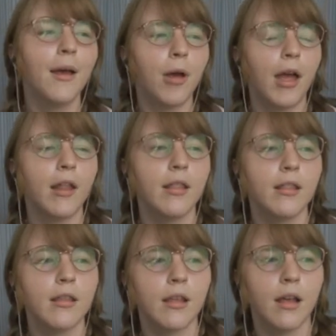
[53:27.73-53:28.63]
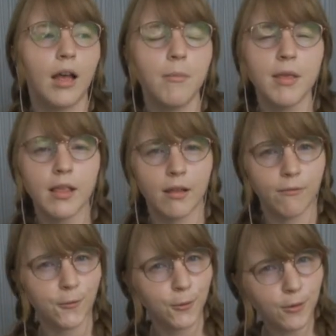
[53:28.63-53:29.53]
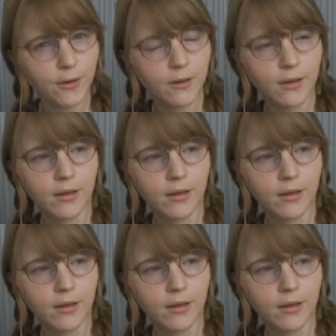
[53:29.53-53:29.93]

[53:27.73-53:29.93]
And I miss like food.